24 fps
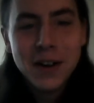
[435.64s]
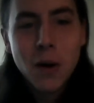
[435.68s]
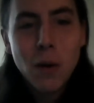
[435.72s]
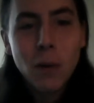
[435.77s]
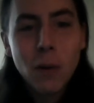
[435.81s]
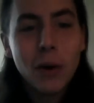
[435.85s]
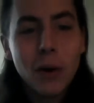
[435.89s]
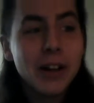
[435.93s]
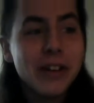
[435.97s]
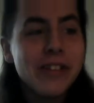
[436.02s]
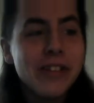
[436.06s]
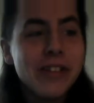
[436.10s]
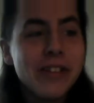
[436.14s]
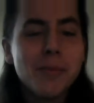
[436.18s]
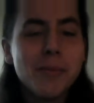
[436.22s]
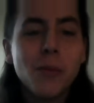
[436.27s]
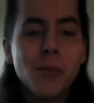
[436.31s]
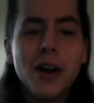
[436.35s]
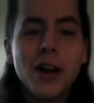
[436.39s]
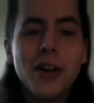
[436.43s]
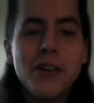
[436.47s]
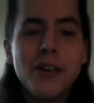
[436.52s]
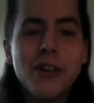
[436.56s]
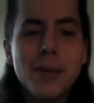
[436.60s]
Watch
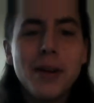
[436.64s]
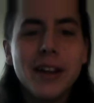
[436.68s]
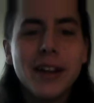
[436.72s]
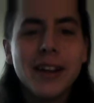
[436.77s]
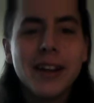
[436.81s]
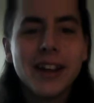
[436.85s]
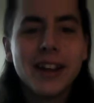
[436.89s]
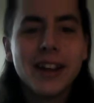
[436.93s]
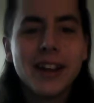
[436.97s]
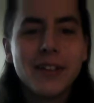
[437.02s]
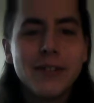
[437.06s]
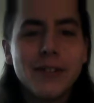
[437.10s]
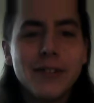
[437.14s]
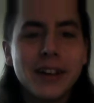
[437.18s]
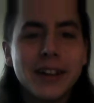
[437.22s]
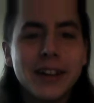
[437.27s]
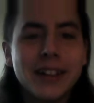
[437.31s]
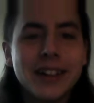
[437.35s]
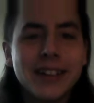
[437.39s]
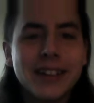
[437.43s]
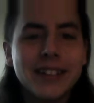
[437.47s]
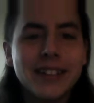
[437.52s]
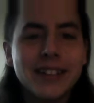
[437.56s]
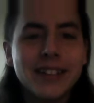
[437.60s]
it be like
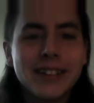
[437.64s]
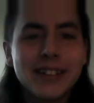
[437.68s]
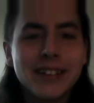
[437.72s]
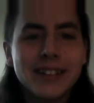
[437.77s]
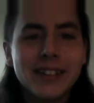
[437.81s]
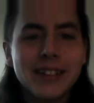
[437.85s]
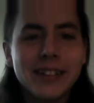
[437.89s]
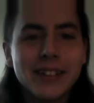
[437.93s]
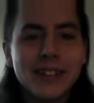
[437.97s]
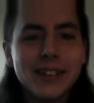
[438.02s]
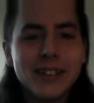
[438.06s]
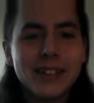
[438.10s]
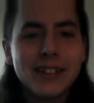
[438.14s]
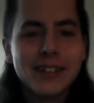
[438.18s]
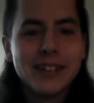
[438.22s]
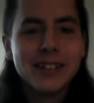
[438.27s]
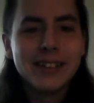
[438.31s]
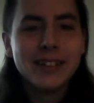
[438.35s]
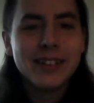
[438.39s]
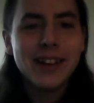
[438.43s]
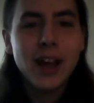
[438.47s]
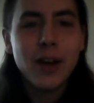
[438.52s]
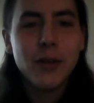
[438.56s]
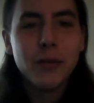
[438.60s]
fucking
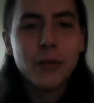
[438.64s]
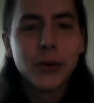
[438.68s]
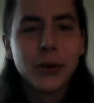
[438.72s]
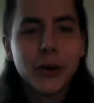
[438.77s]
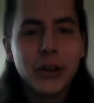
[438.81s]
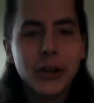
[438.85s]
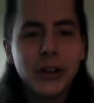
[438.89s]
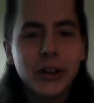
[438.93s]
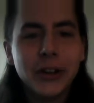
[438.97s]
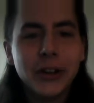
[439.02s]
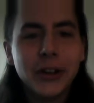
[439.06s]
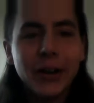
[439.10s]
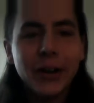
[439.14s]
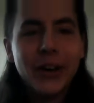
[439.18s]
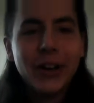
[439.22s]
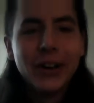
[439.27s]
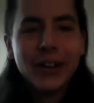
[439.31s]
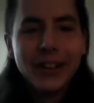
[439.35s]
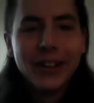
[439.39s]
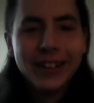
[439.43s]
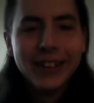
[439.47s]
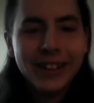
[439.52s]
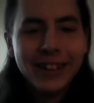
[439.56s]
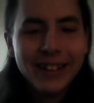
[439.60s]
Everclear.
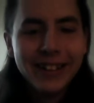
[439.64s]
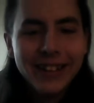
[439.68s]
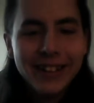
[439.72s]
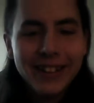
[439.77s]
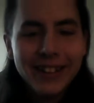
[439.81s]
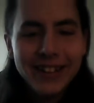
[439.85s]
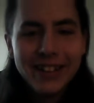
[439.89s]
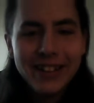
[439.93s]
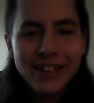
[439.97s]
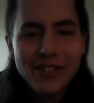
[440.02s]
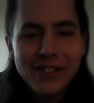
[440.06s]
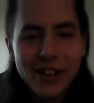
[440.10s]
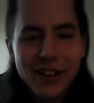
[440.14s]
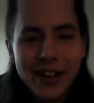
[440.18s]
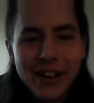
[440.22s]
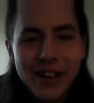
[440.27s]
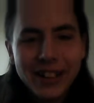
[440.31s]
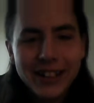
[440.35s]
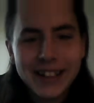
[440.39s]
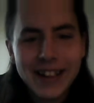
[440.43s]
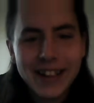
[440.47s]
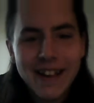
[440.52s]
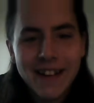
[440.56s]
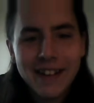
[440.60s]
He drank
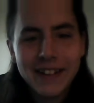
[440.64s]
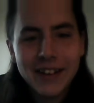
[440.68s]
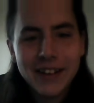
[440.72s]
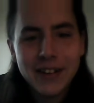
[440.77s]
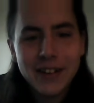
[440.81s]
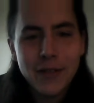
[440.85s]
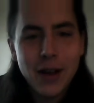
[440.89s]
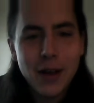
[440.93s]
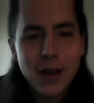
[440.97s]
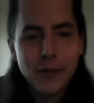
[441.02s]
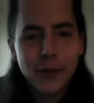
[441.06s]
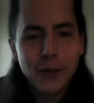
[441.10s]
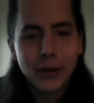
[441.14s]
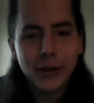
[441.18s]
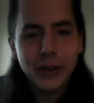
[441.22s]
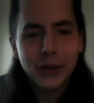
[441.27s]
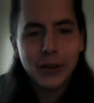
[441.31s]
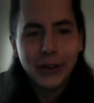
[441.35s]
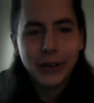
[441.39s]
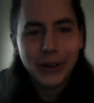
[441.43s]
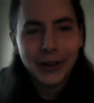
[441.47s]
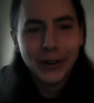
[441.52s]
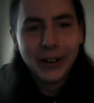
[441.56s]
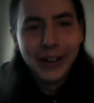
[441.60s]
a gallon of
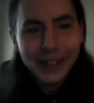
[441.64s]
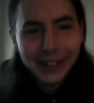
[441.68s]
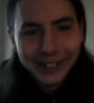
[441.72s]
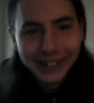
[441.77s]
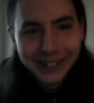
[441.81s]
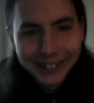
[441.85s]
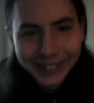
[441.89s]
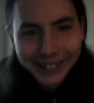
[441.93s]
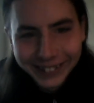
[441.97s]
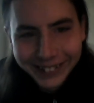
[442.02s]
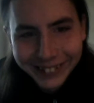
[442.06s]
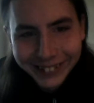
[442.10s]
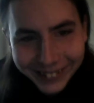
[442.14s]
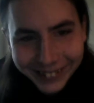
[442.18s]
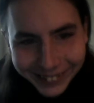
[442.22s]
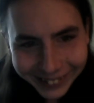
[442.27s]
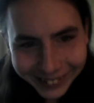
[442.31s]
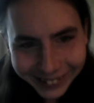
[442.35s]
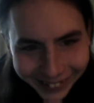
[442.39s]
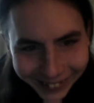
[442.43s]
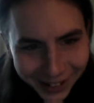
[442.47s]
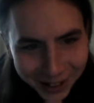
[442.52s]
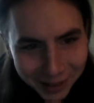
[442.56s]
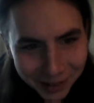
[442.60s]
Everclear.
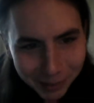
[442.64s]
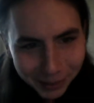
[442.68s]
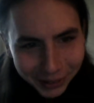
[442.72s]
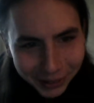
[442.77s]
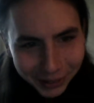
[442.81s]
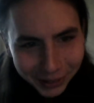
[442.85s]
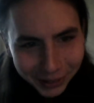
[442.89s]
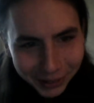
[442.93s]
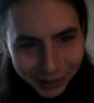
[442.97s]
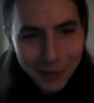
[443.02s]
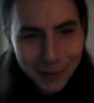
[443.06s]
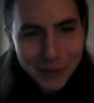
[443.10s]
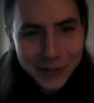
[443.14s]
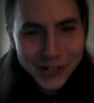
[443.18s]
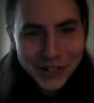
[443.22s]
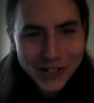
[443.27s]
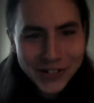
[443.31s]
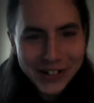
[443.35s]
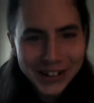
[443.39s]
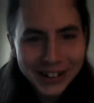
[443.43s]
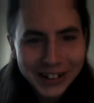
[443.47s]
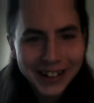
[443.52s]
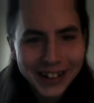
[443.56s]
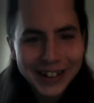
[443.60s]
I'll be like, oh
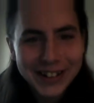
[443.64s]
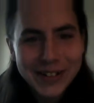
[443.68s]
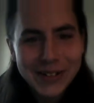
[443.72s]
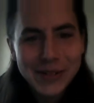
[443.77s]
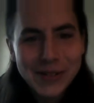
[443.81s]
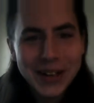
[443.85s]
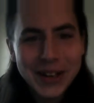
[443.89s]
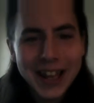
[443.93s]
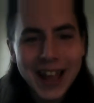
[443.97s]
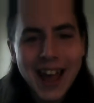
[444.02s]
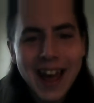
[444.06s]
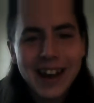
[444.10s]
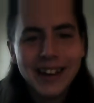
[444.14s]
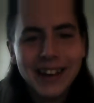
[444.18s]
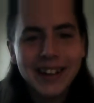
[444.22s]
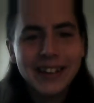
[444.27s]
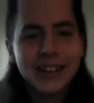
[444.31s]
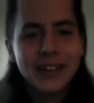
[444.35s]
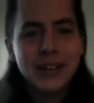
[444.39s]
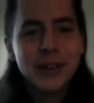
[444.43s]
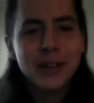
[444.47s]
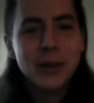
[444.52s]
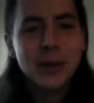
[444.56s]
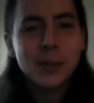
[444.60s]
shit, I knew he had it
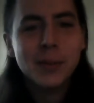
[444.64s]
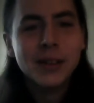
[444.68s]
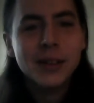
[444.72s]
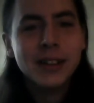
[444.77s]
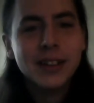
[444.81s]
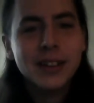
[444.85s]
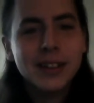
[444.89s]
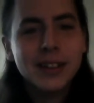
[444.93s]
in him.